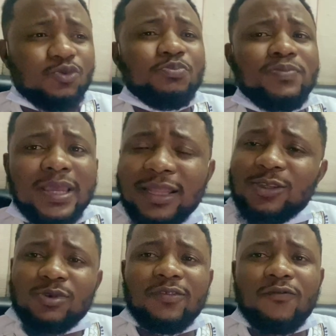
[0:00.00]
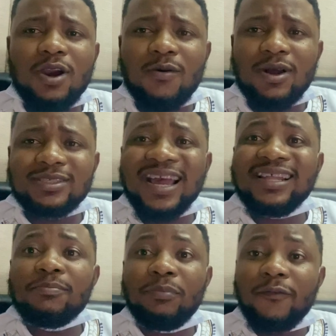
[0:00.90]
Barely 24 hours.
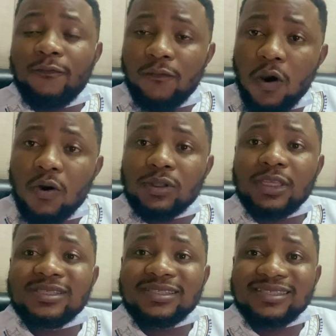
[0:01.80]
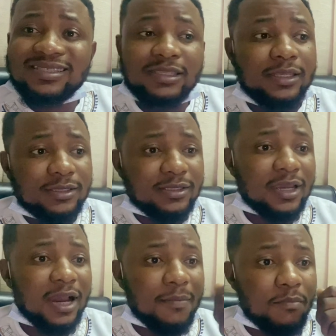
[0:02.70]
And before this, this
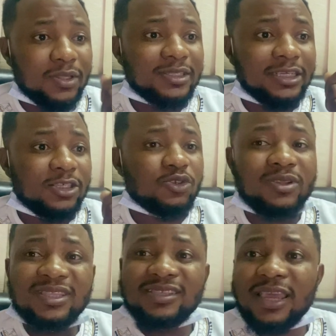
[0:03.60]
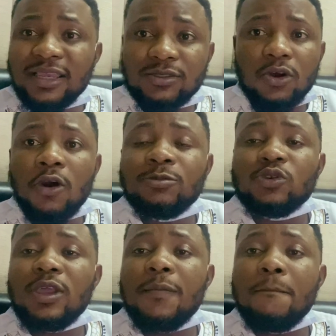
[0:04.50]
uh, monetization takes up to
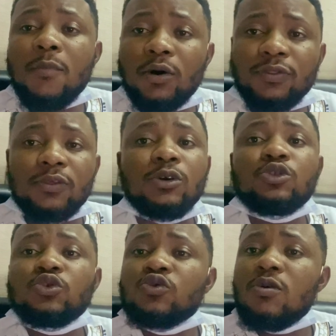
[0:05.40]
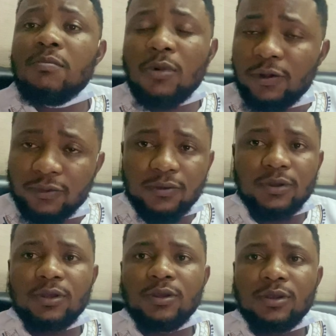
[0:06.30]
a month, two months
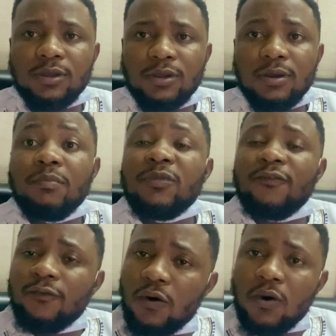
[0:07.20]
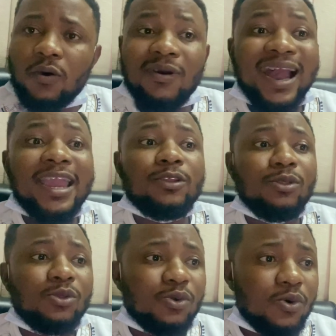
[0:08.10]
before I
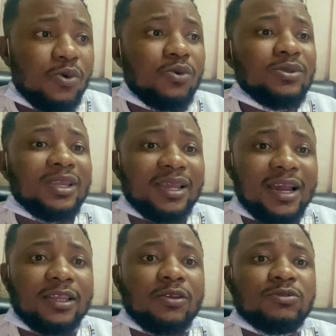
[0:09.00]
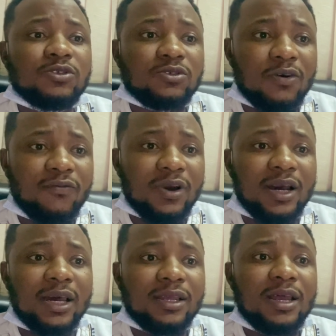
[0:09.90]
know the kind of
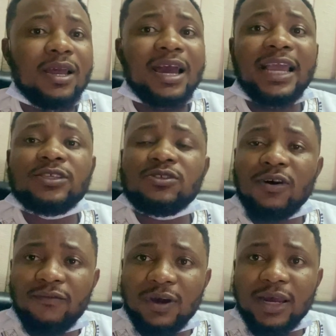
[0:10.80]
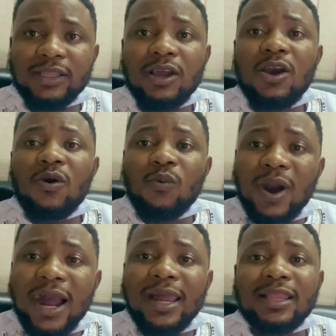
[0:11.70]
suffer I suffered
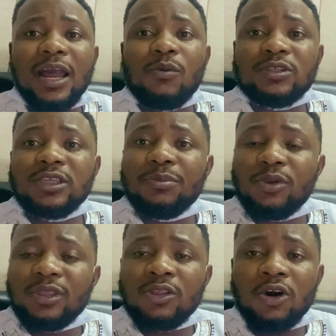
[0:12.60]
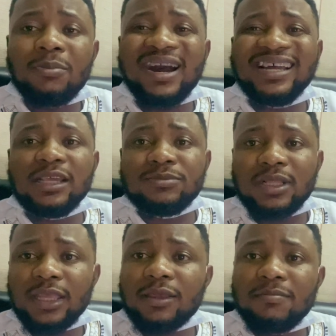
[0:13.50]
while I was still building up Adams
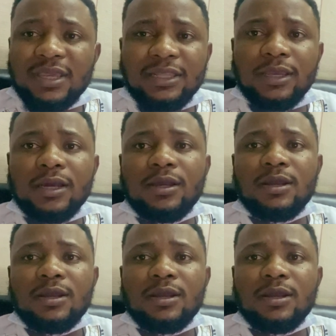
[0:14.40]
Link Media.